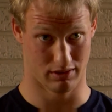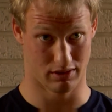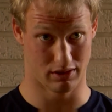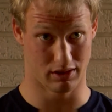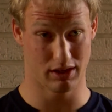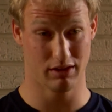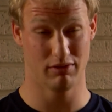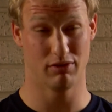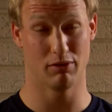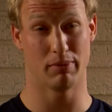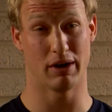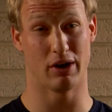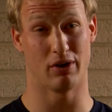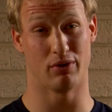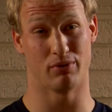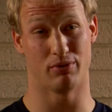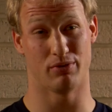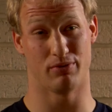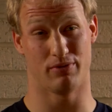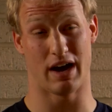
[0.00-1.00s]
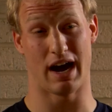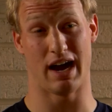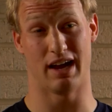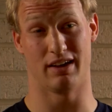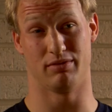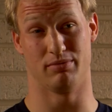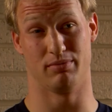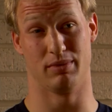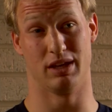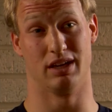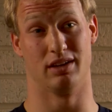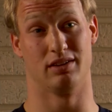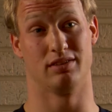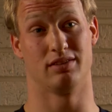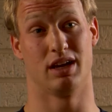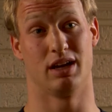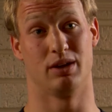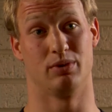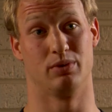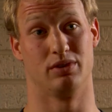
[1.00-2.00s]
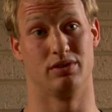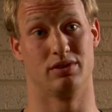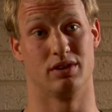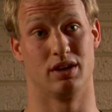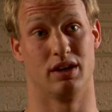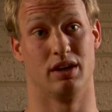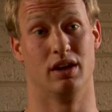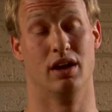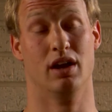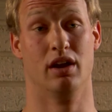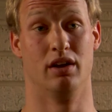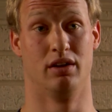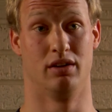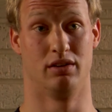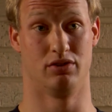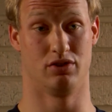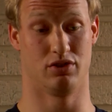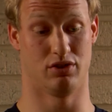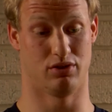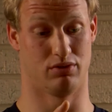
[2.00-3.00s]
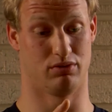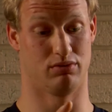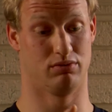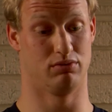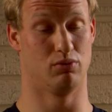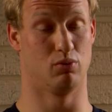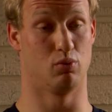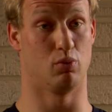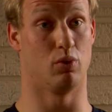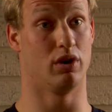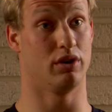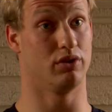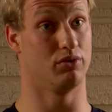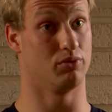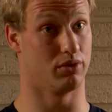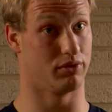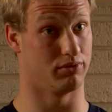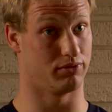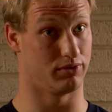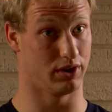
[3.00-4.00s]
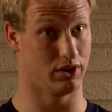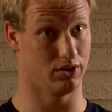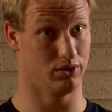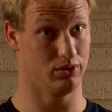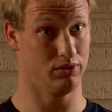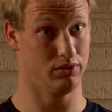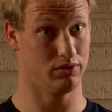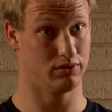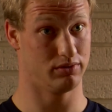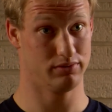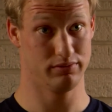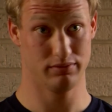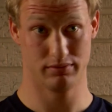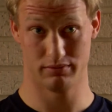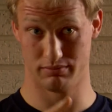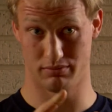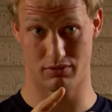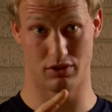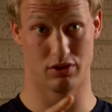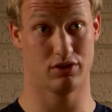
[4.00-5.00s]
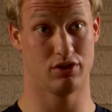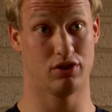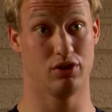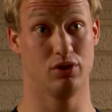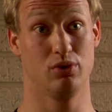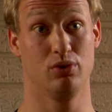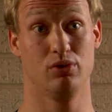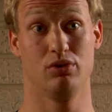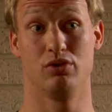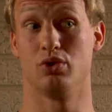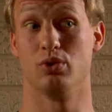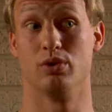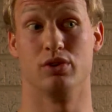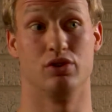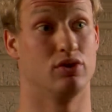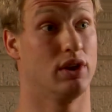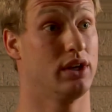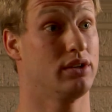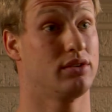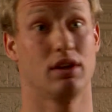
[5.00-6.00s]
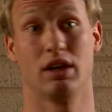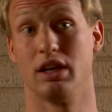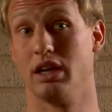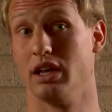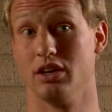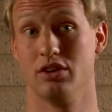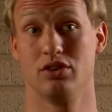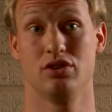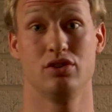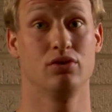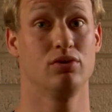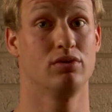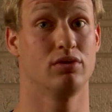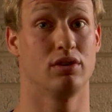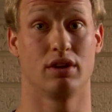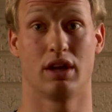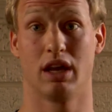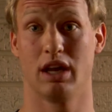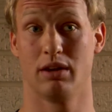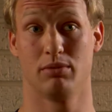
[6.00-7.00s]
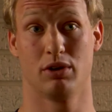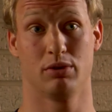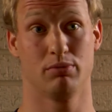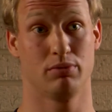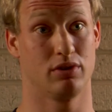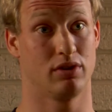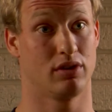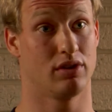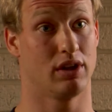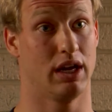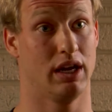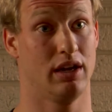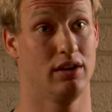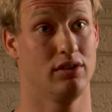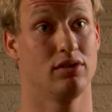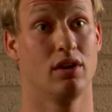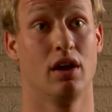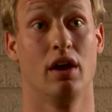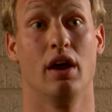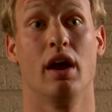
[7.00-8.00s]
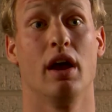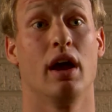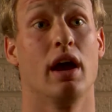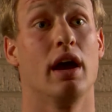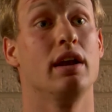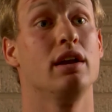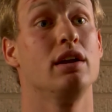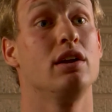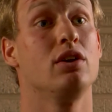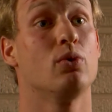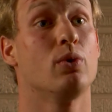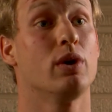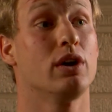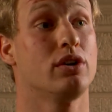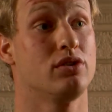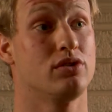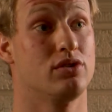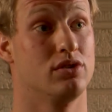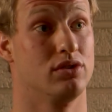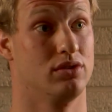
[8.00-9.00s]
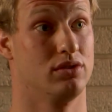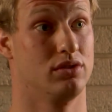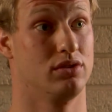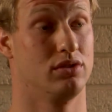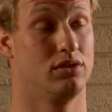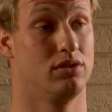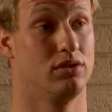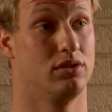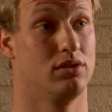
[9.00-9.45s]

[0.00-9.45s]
Leave about 5 minutes, I would say, to 1, review, 2, to address any issues that came up in class, any questions.